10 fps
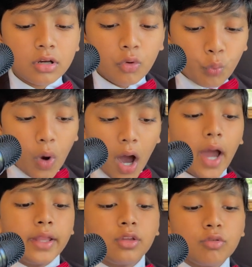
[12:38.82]

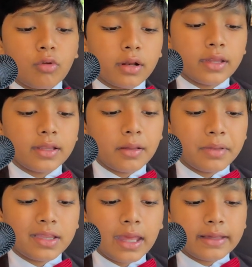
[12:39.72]
Why do you want it to
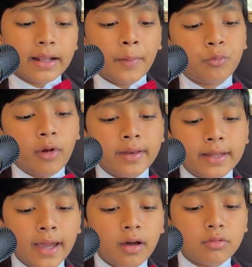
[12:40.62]
be taken up right
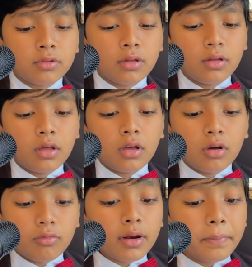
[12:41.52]
now?
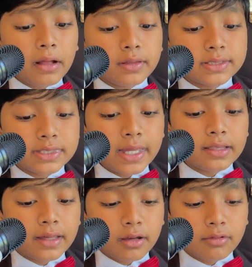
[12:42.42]
What about the
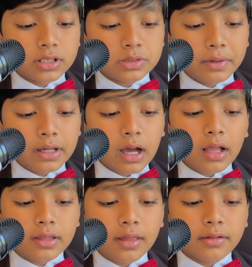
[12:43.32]
state language,
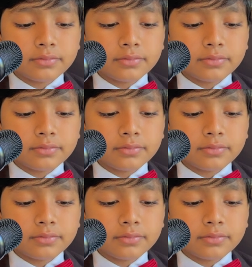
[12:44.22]
Bengali?